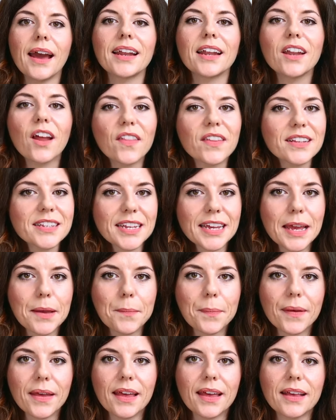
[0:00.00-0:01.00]
And another
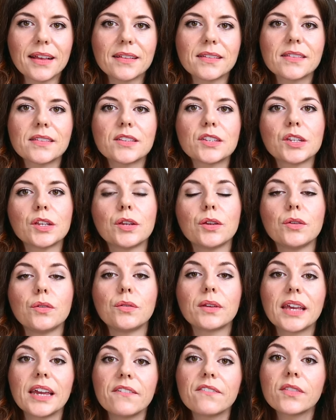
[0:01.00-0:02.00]
tip is to
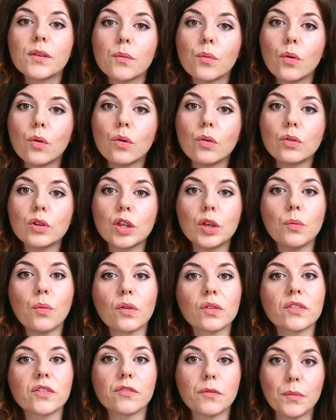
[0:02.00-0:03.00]
give the wall you
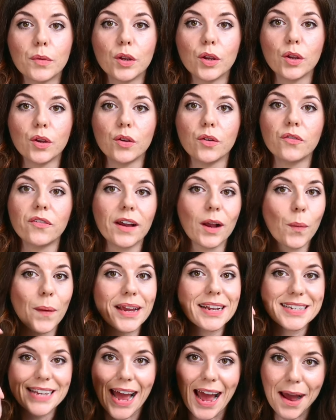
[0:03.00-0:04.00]
want to remove a
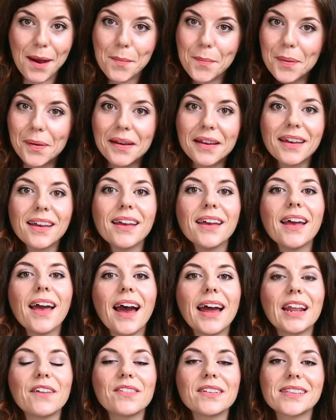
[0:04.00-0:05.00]
quick tap,
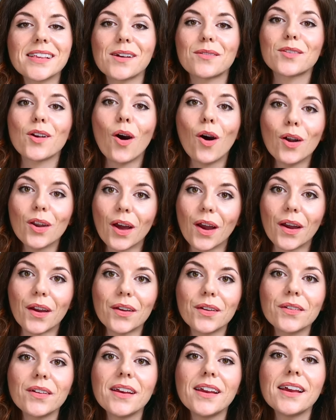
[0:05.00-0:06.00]
and if it sounds
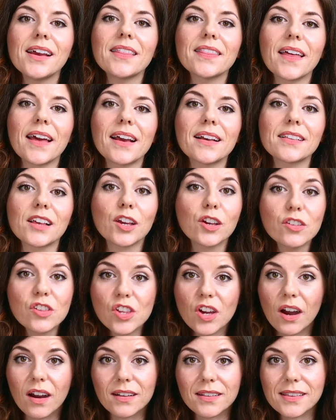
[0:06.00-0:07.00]
hollow, there's a good
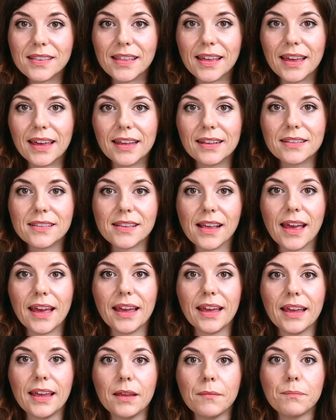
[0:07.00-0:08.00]
chance that it's
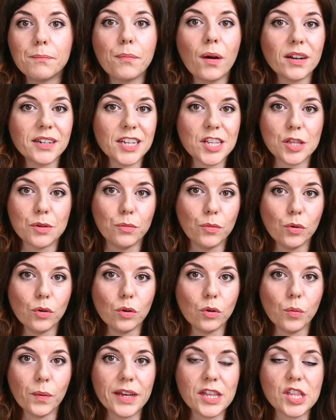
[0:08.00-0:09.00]
a partition wall,
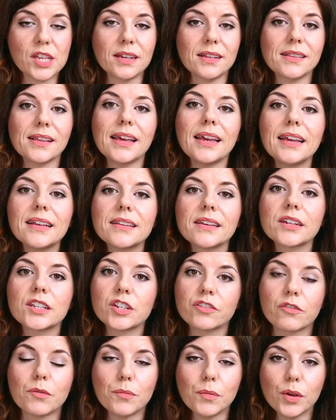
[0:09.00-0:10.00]
which is easier
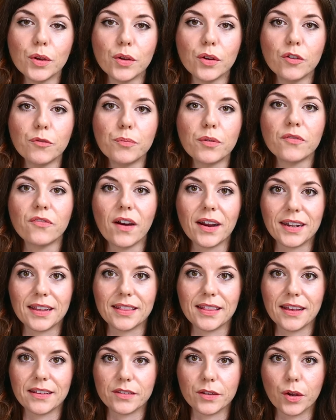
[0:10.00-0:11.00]
to remove provided
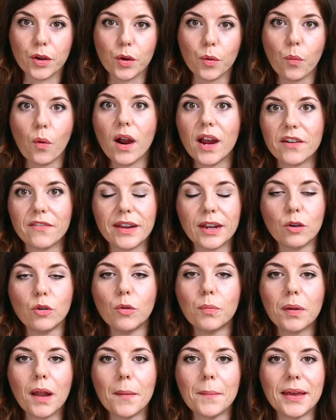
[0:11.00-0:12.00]
there's no wiring or
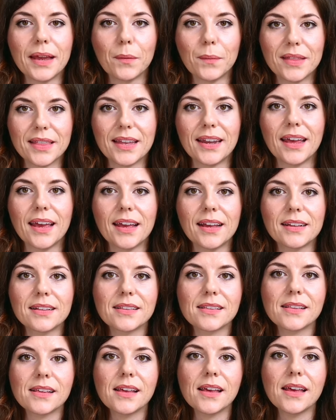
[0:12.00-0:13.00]
plumbing within it.